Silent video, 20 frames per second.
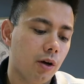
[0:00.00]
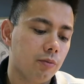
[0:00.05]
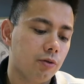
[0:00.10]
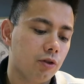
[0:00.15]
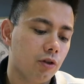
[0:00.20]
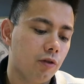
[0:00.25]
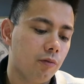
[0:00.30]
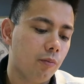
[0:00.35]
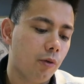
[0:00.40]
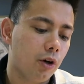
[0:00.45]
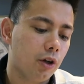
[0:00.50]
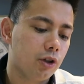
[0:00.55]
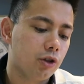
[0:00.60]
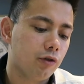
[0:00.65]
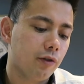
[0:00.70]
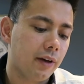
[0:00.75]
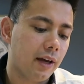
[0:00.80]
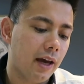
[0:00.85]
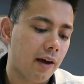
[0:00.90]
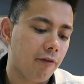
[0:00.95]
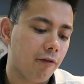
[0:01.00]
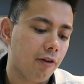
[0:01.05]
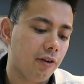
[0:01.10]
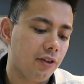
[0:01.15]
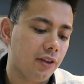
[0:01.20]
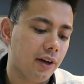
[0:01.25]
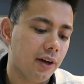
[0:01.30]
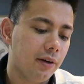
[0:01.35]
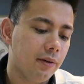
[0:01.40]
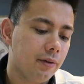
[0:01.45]
where I'm sort of monitoring
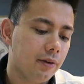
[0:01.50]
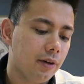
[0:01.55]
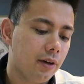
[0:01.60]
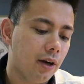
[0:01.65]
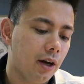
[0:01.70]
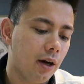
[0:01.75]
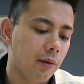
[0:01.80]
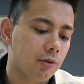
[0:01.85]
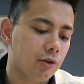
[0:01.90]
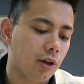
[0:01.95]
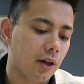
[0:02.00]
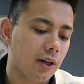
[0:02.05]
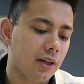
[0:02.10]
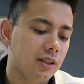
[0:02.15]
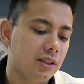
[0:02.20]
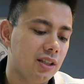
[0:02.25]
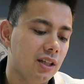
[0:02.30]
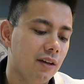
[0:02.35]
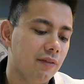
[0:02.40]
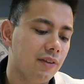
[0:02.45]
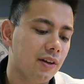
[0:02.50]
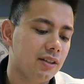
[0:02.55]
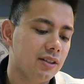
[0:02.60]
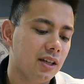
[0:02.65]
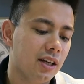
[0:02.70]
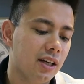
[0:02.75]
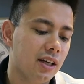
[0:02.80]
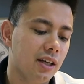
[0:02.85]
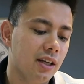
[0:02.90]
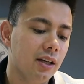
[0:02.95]
everything, so I can see if there's
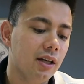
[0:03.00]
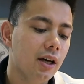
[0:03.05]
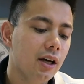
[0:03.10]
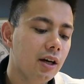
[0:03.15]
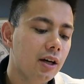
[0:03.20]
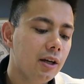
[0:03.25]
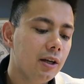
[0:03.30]
any,